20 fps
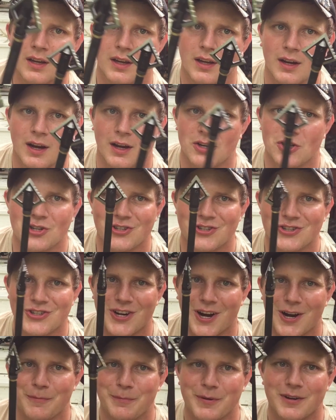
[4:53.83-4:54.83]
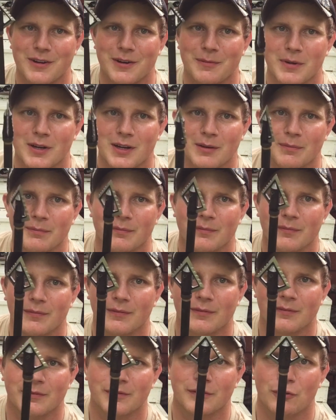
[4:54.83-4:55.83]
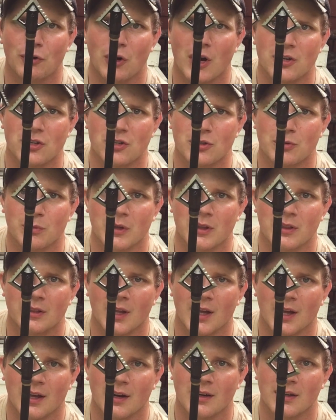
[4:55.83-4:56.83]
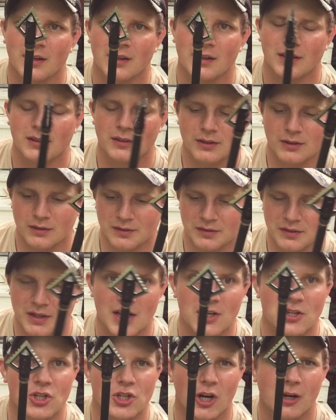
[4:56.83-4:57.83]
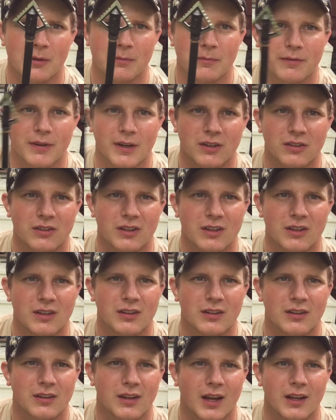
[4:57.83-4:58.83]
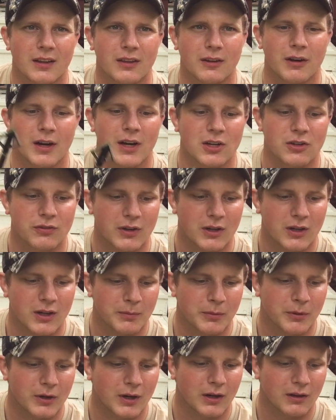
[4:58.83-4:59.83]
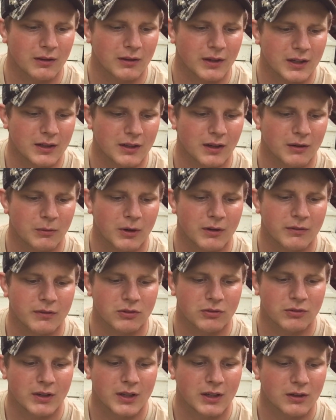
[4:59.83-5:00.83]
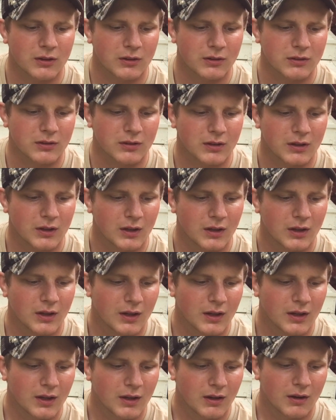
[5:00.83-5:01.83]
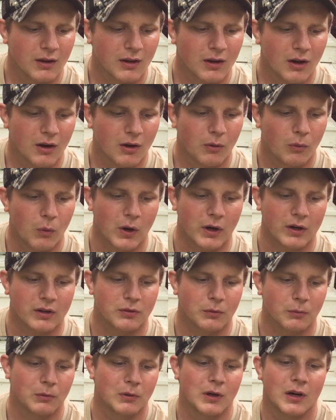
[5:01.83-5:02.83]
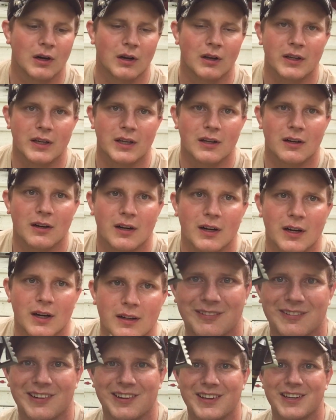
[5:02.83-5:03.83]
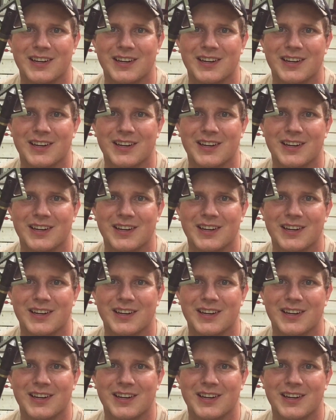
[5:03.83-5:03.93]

And I just sharpened them up fresh with that Stay Sharp fixture that the Ranch Fairy put on a link on one of his videos. Works really great. Really